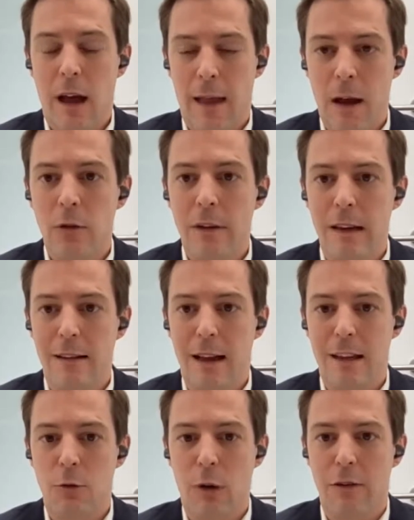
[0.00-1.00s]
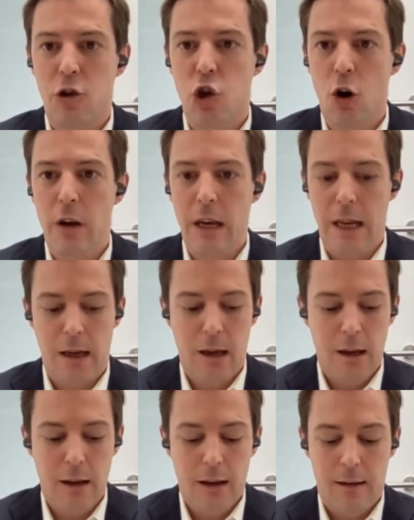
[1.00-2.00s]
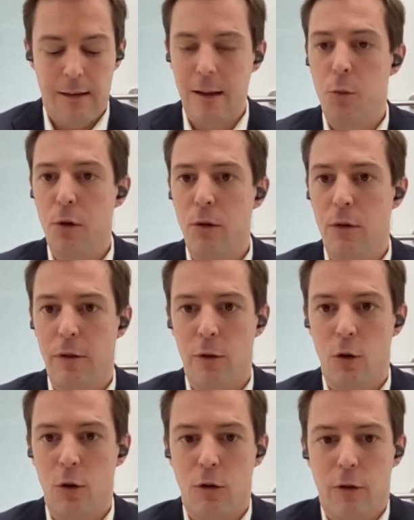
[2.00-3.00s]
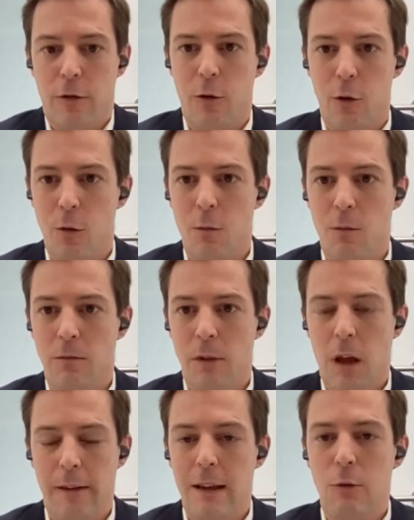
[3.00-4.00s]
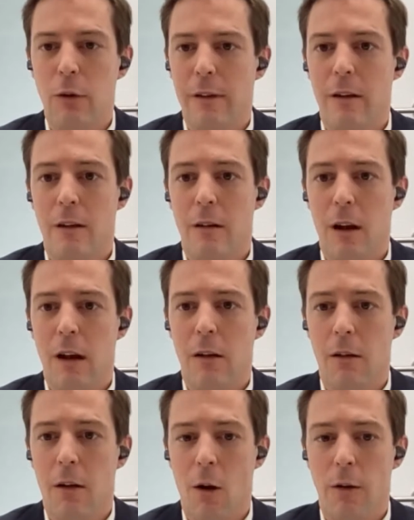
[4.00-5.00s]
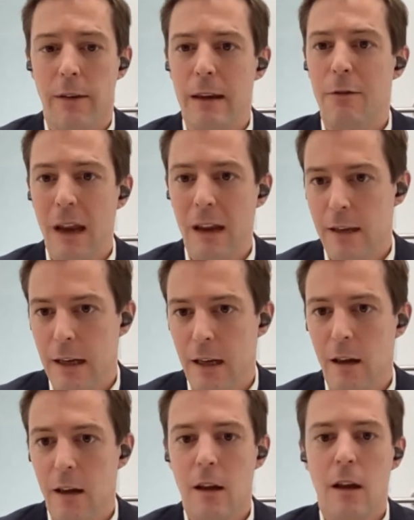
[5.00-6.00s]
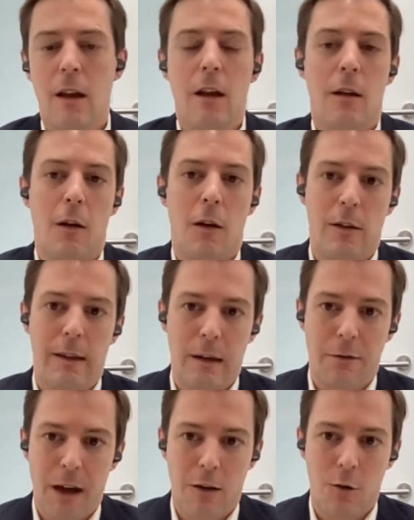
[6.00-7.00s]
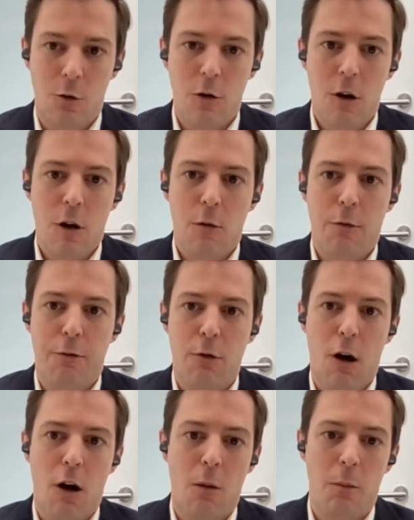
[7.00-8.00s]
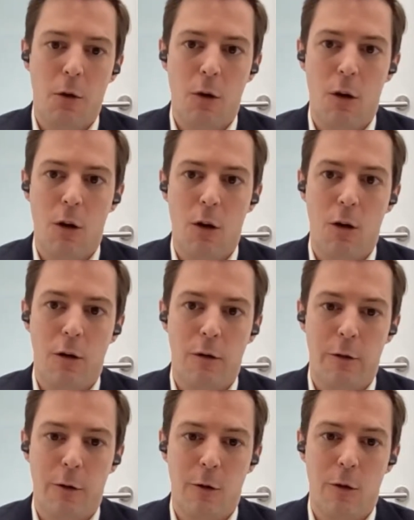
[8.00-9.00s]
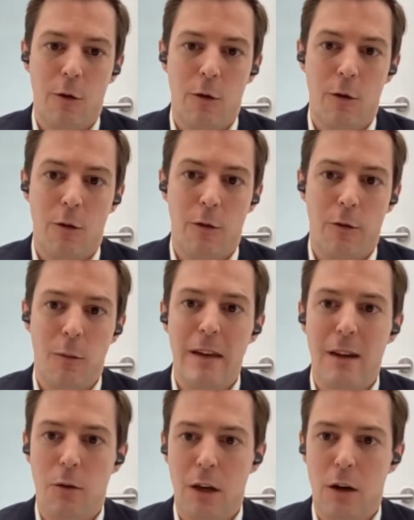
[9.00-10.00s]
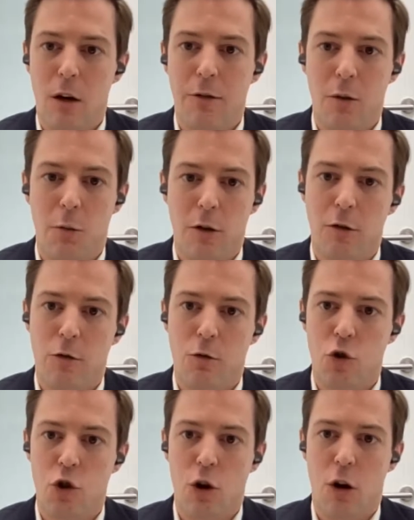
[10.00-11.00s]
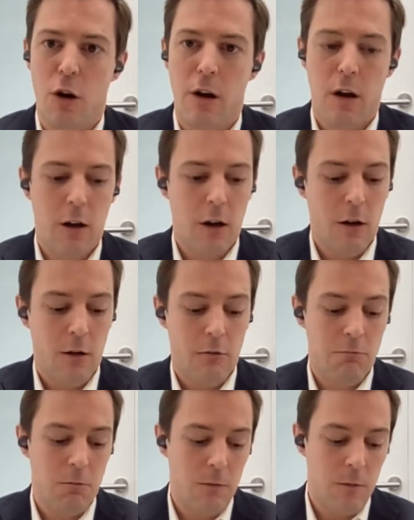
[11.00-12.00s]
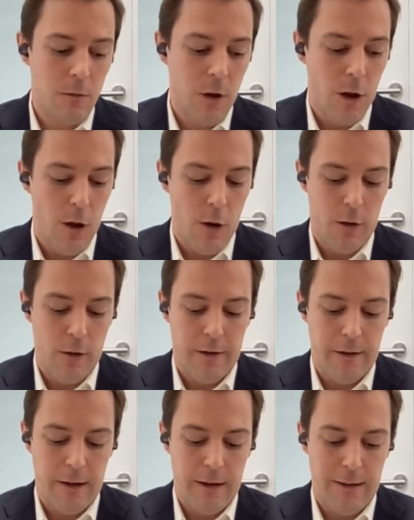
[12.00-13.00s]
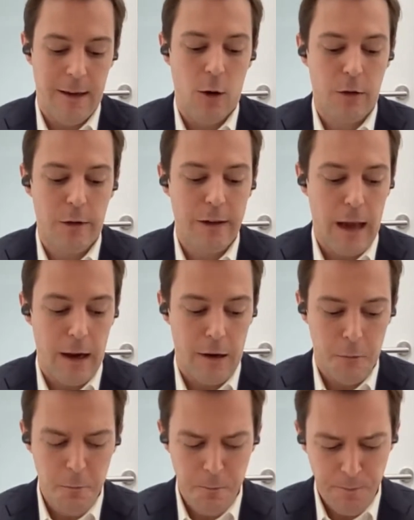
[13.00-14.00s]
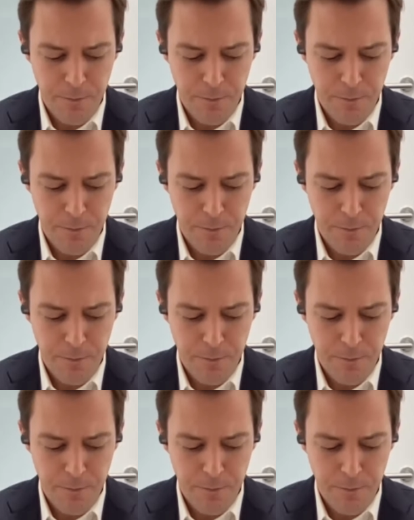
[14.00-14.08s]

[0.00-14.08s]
announcing that he was joining the, the, the that he was uh, defecting uh, de facto from uh, the, the military government to join uh, the, the other side.